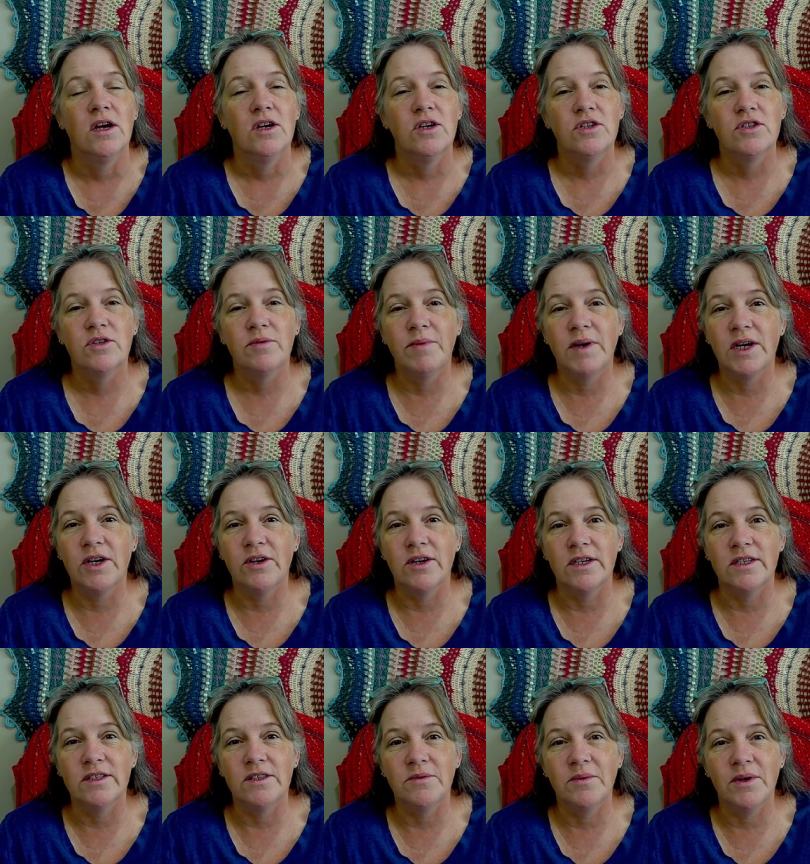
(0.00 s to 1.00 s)
So my
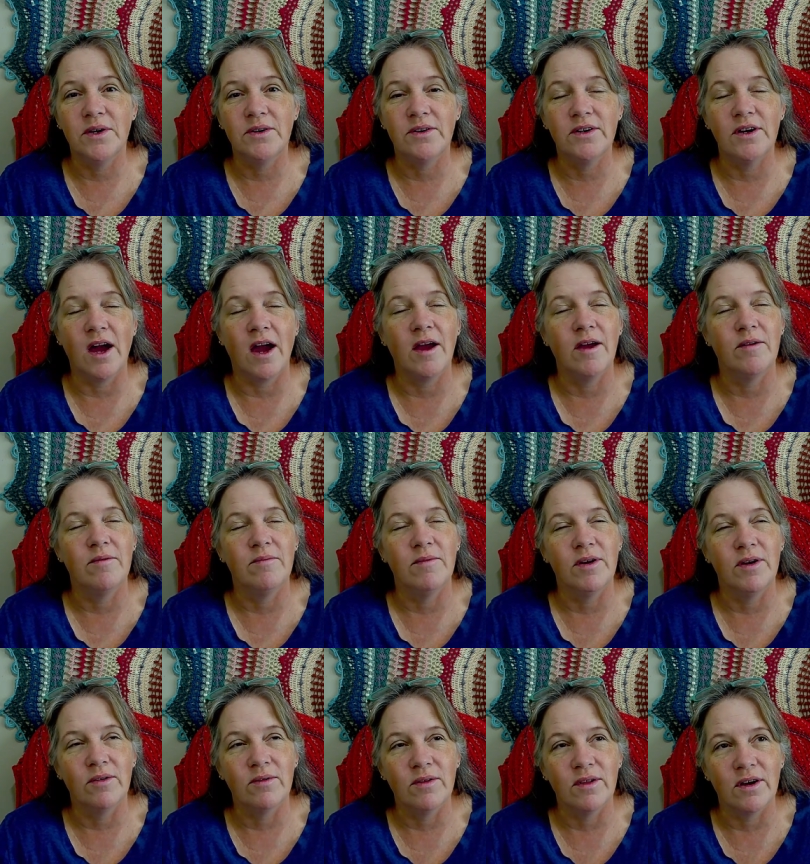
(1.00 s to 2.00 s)
green sweater, I am
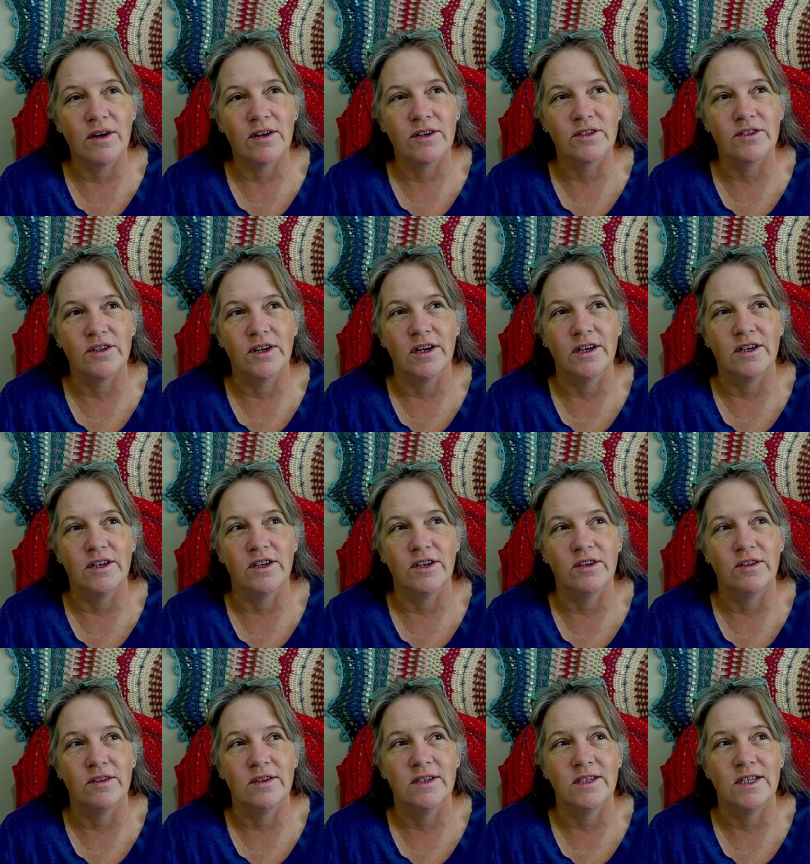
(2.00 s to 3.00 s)
no longer trying to
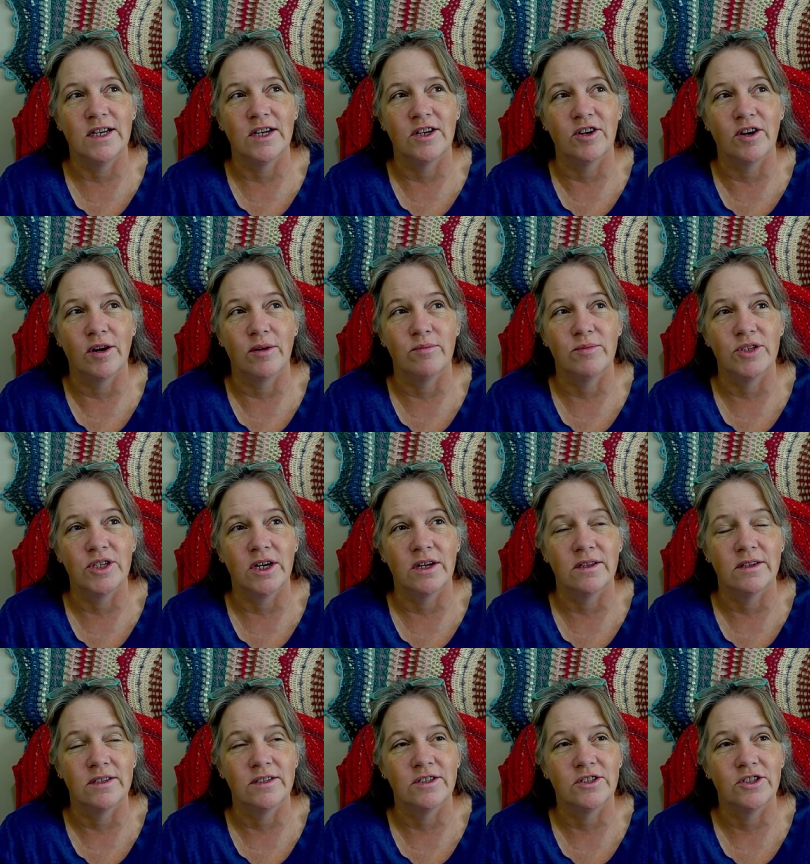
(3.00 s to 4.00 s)
do the ten gram
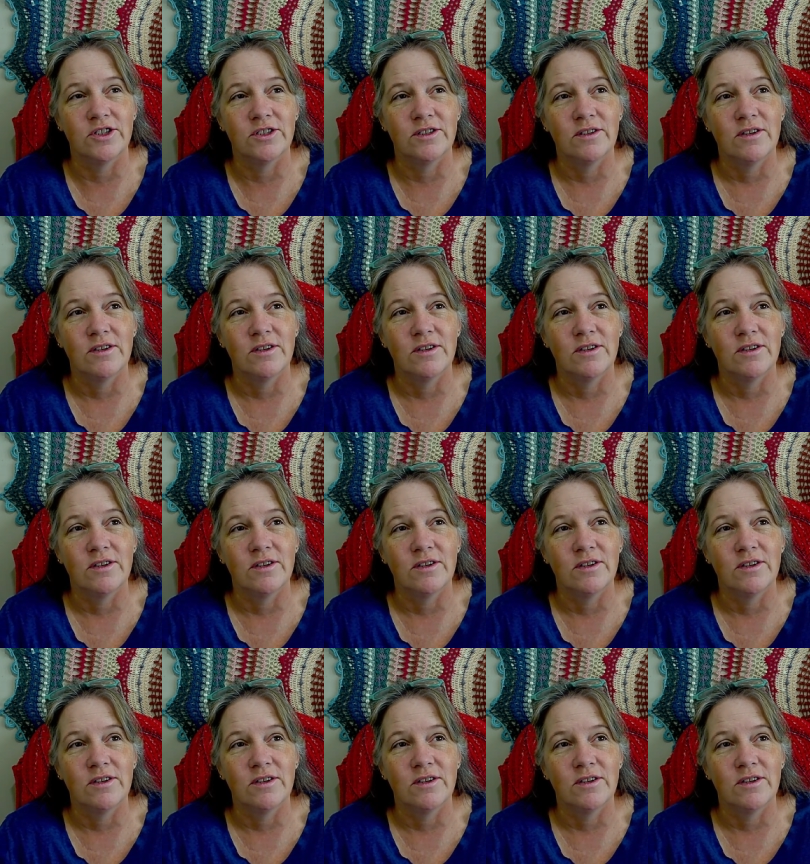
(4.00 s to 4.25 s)
challenge,